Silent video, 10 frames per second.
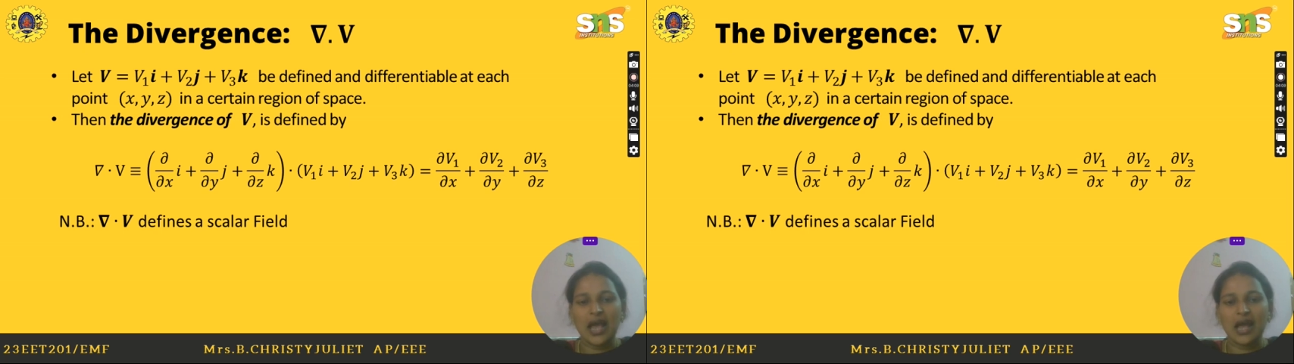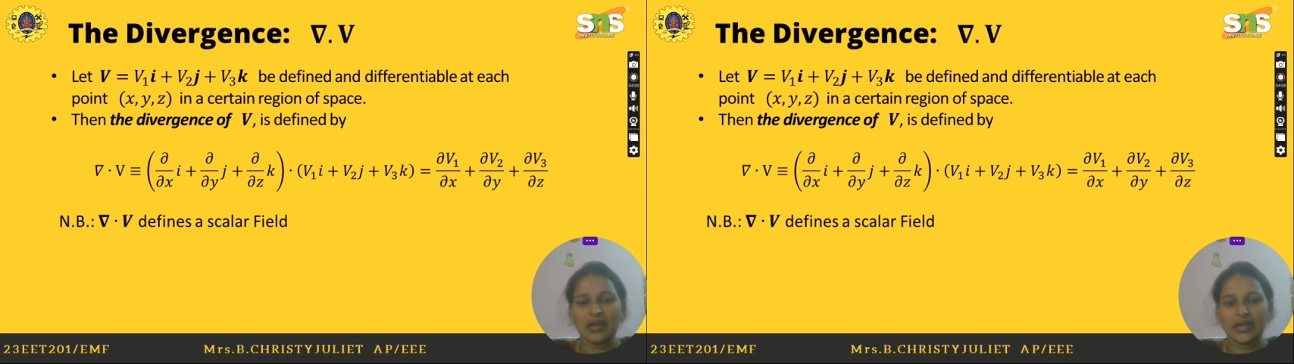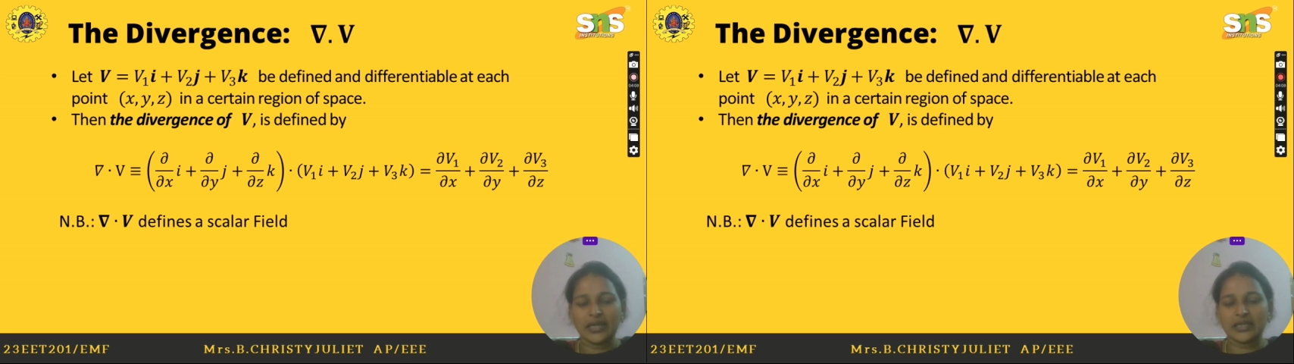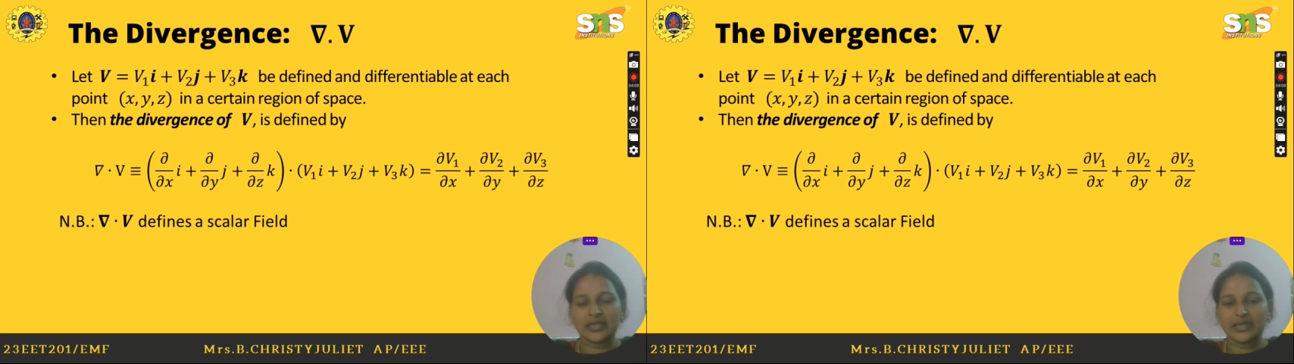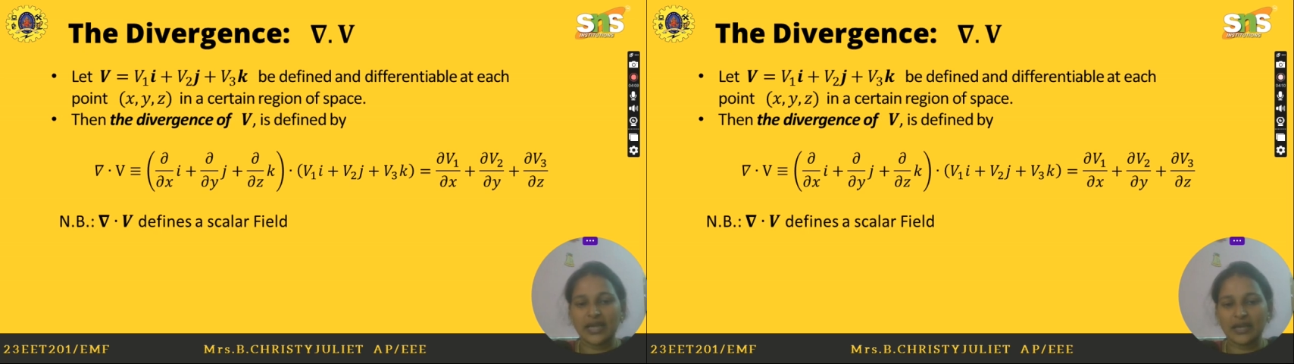it
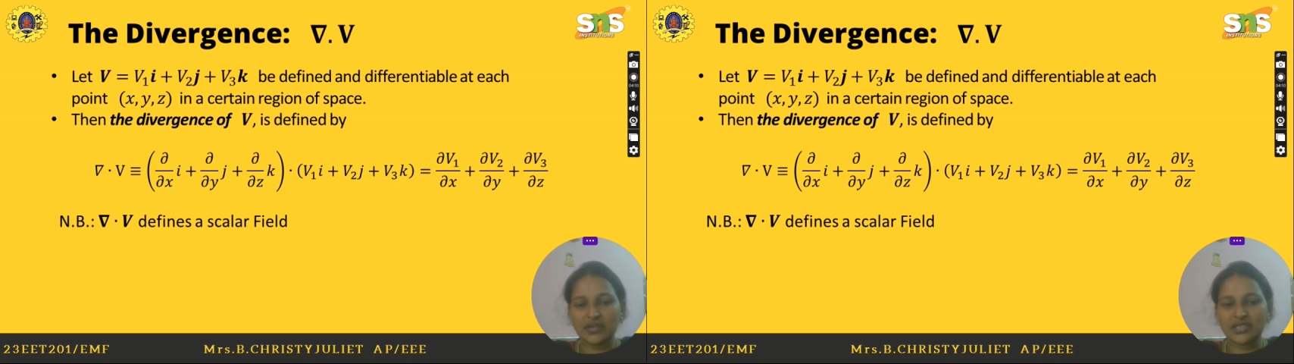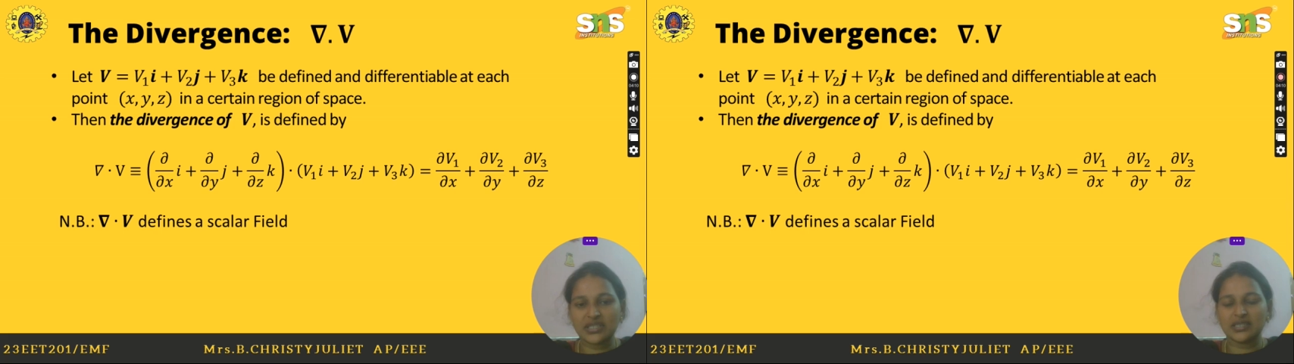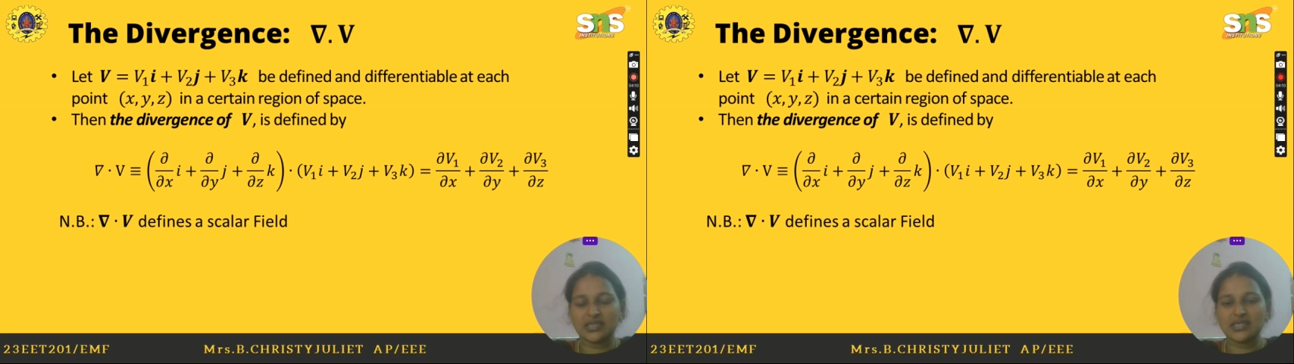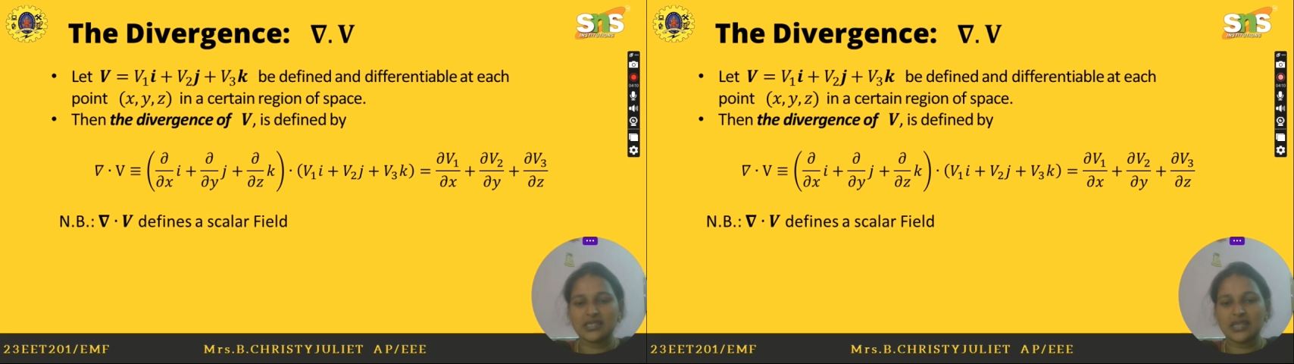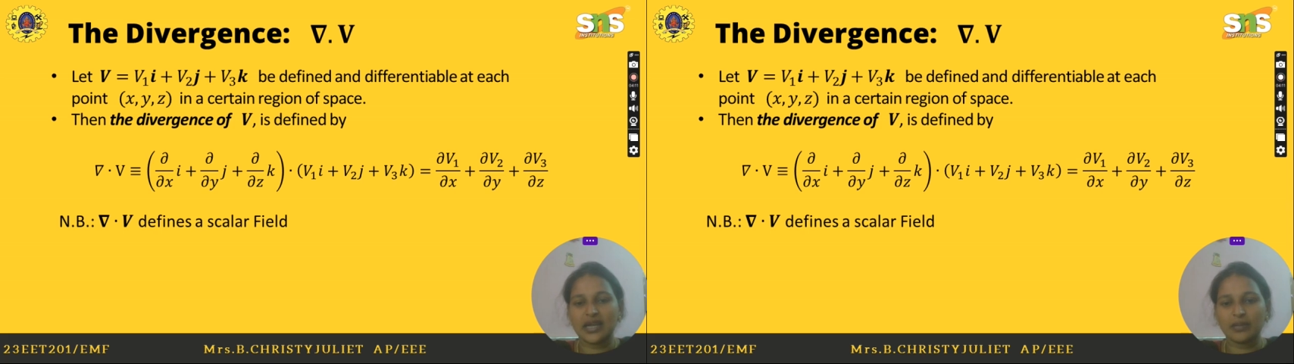diverges
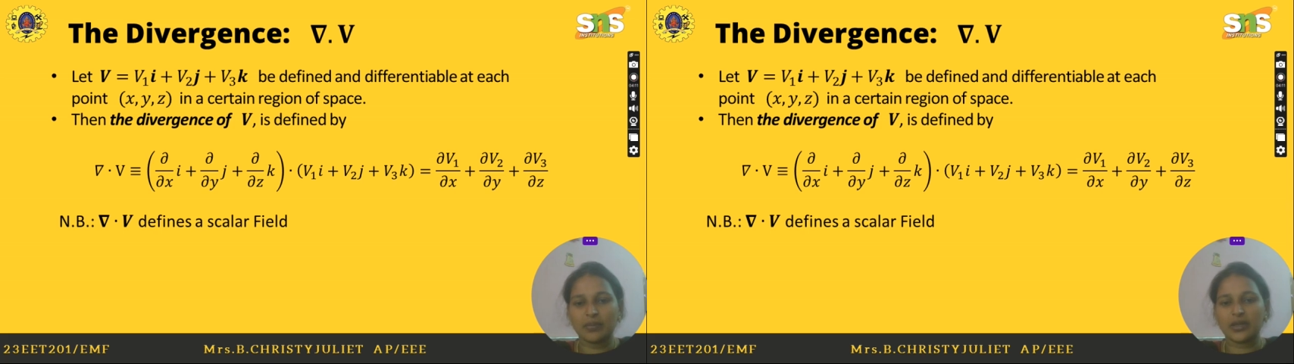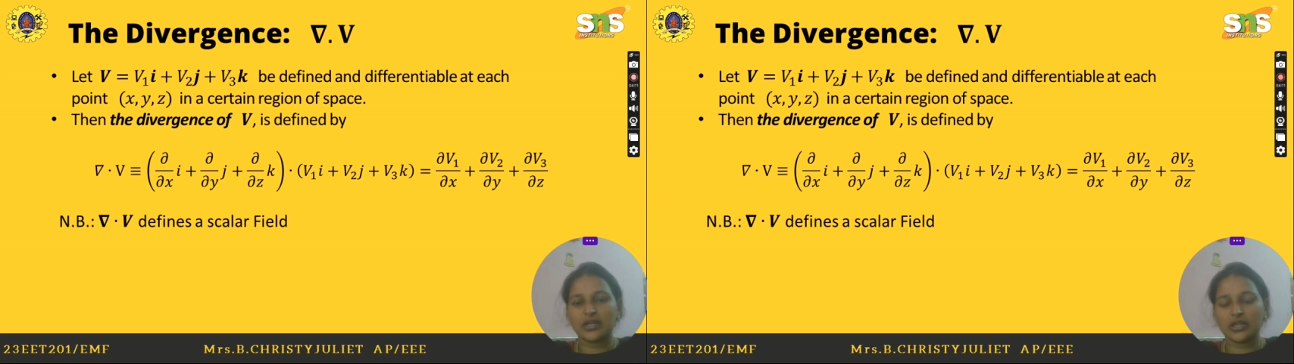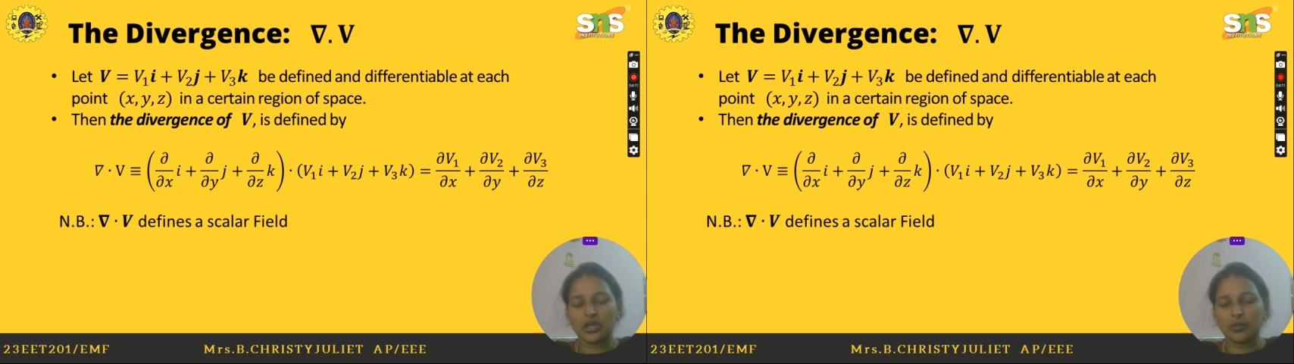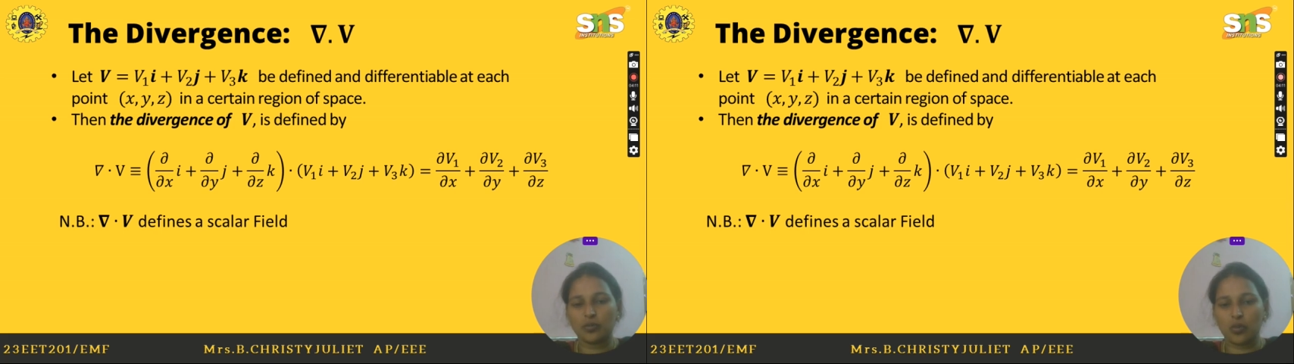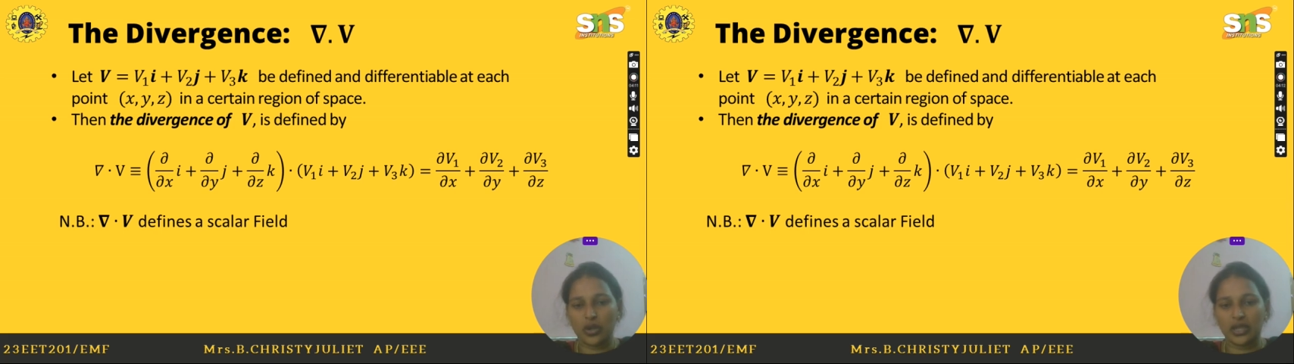at a particular
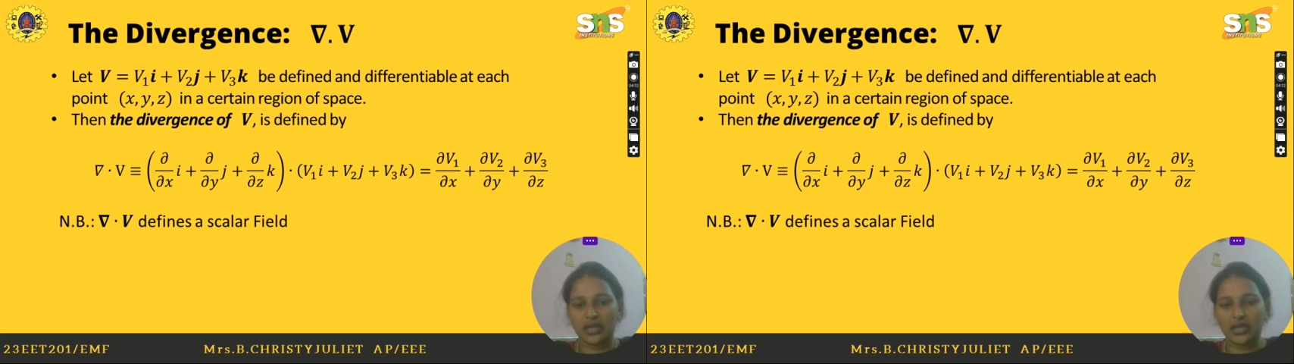point,